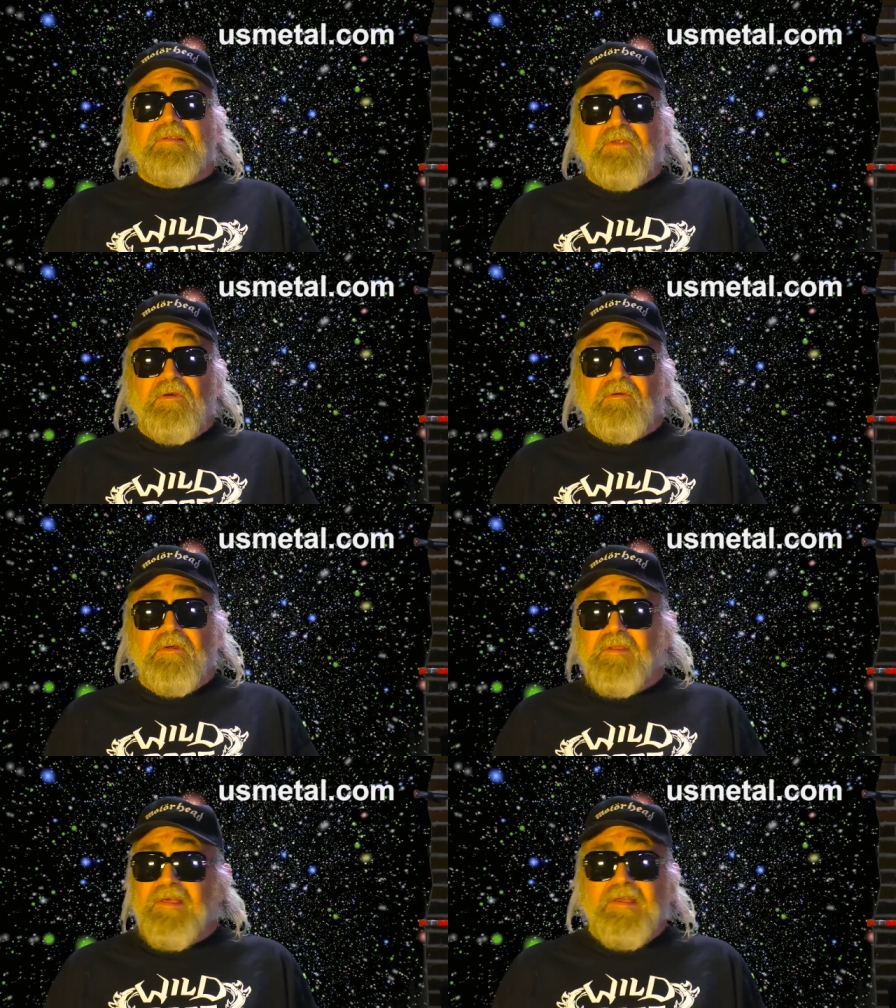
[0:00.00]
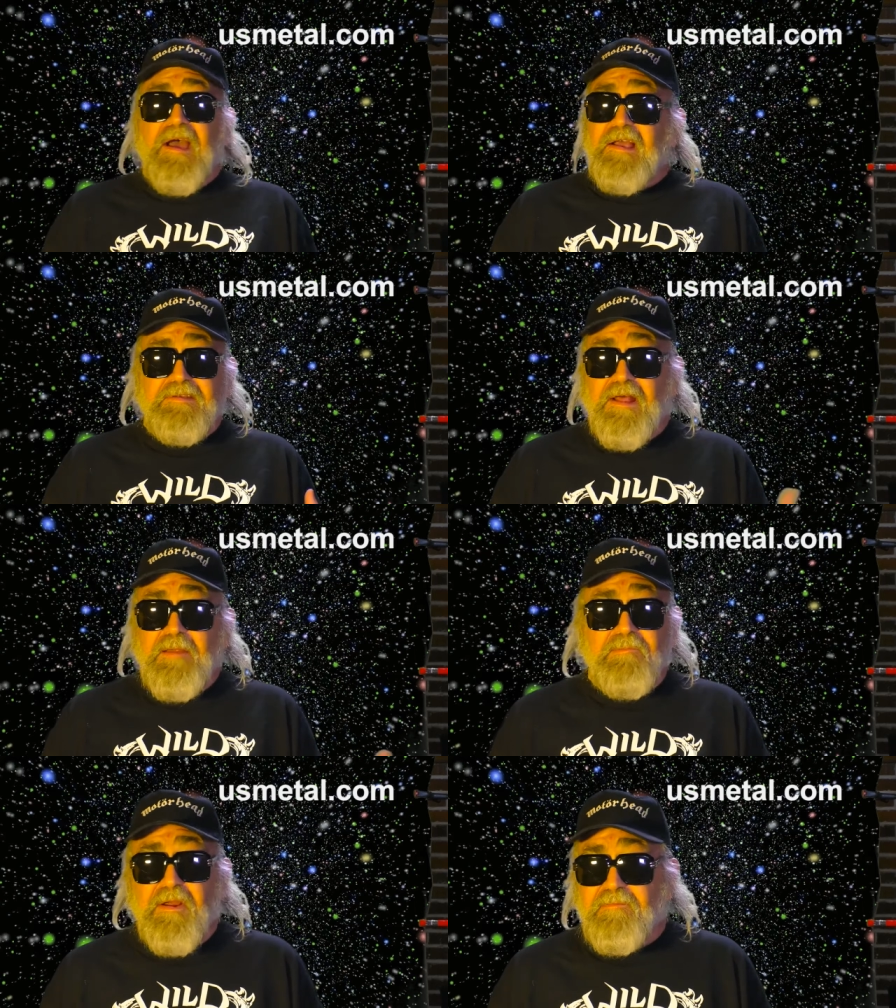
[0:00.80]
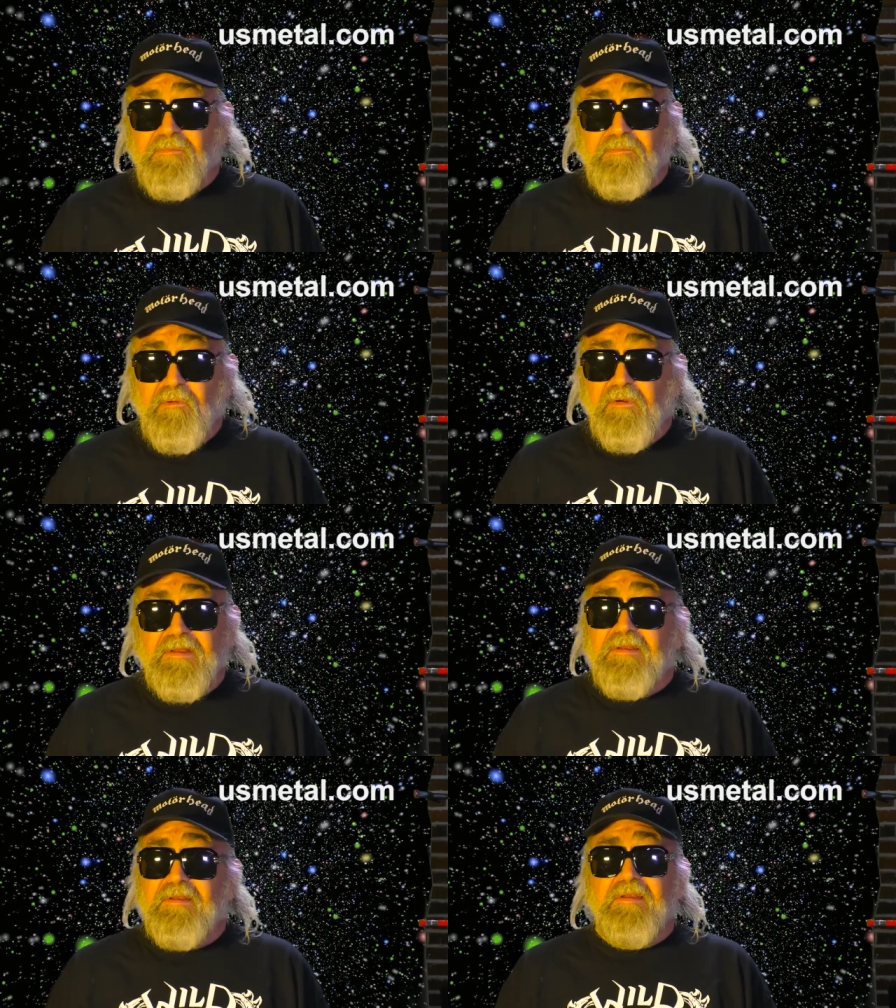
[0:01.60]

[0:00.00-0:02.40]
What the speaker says: and the guys that I brought him from Portland,